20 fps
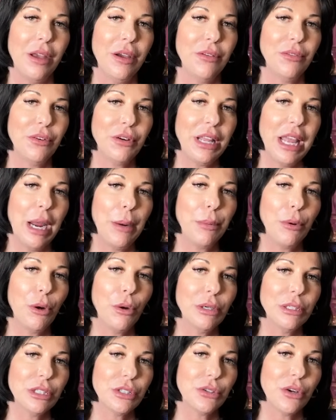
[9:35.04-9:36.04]
For
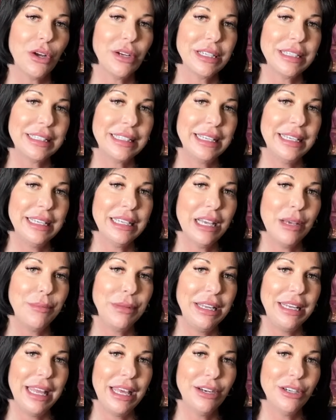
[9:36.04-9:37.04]
Capricorn, strongest
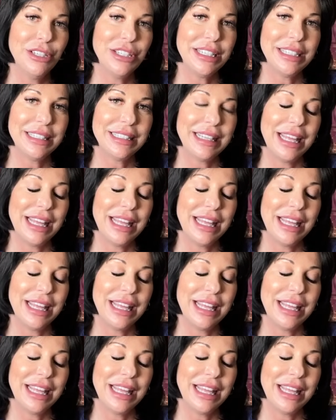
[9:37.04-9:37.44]
incoming energies.